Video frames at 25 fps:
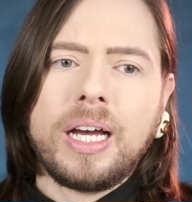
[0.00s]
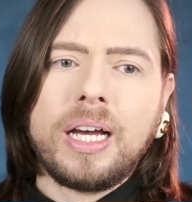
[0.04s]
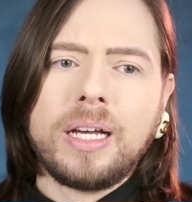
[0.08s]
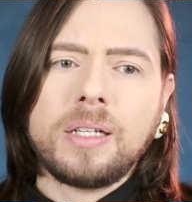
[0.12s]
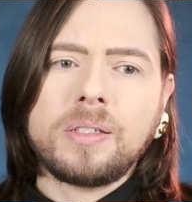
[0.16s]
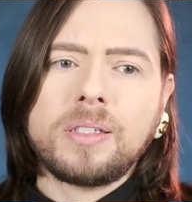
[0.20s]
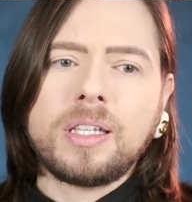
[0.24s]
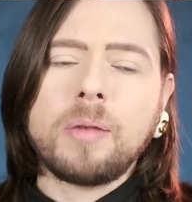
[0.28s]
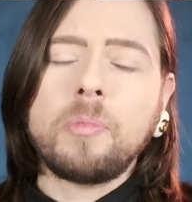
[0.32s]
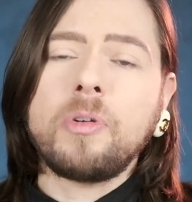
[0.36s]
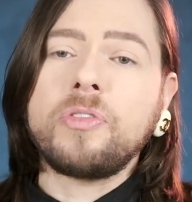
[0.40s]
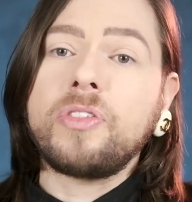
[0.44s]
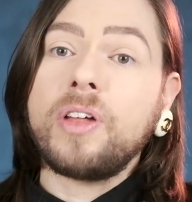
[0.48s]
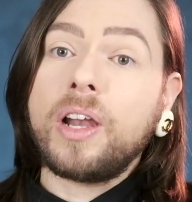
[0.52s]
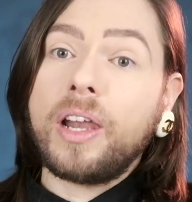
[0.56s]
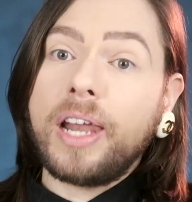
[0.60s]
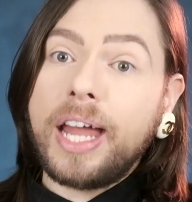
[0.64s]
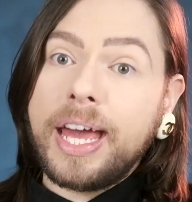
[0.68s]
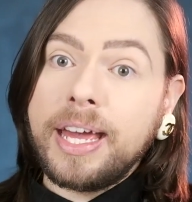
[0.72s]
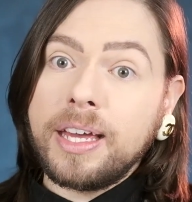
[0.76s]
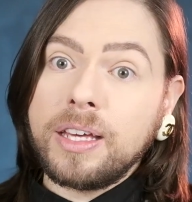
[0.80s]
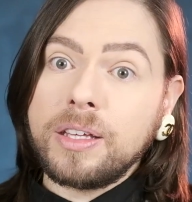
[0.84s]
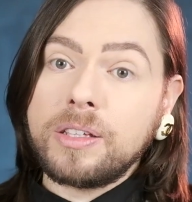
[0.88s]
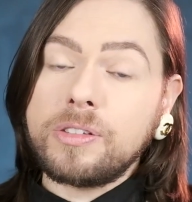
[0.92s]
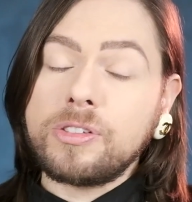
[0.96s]
Some of the
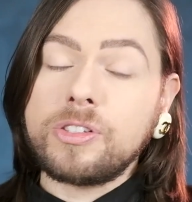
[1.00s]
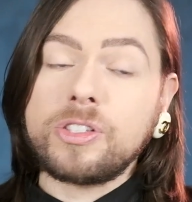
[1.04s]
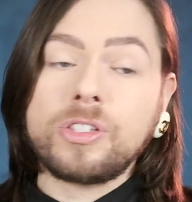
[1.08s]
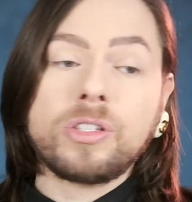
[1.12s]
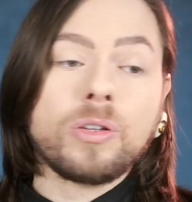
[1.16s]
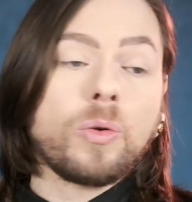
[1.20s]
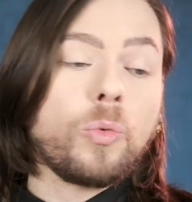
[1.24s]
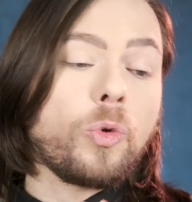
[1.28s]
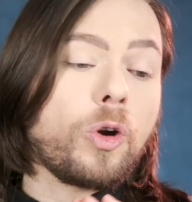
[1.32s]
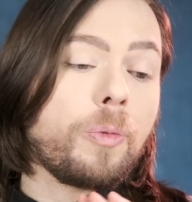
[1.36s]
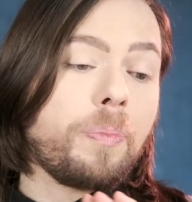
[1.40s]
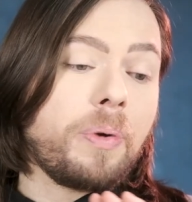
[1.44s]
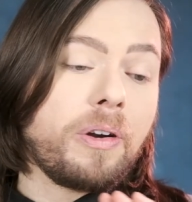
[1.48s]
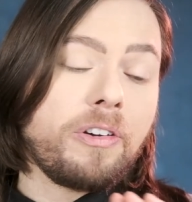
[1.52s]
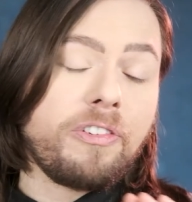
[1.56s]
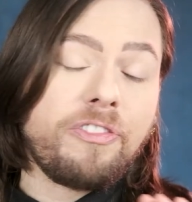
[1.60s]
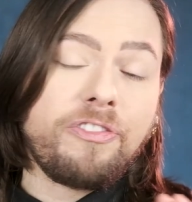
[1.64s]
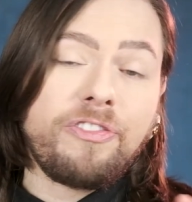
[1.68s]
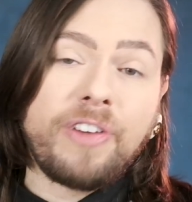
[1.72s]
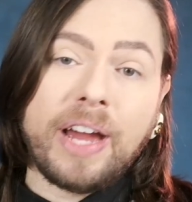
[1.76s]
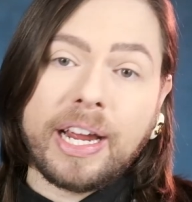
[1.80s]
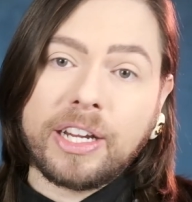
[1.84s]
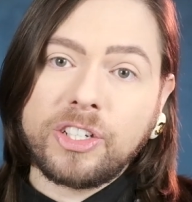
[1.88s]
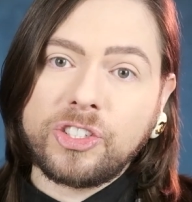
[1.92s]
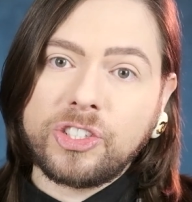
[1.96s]
lengths were
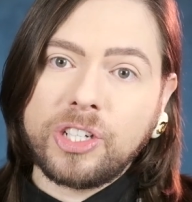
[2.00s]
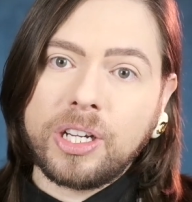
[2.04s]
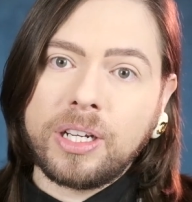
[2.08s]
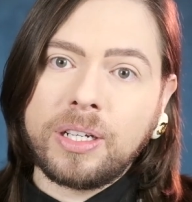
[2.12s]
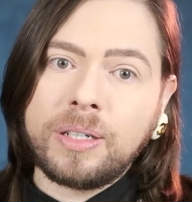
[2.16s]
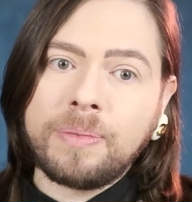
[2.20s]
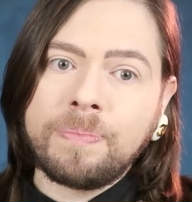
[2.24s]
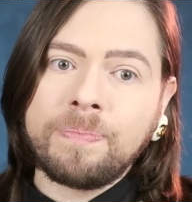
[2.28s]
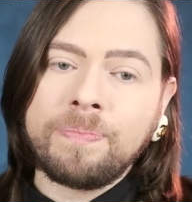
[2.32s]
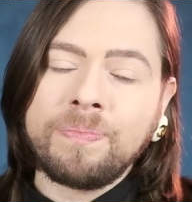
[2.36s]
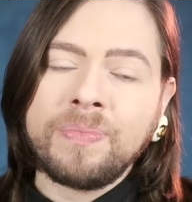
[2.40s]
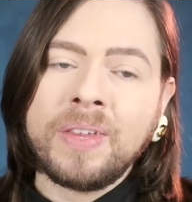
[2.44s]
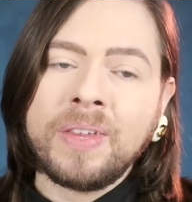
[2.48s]
perfection.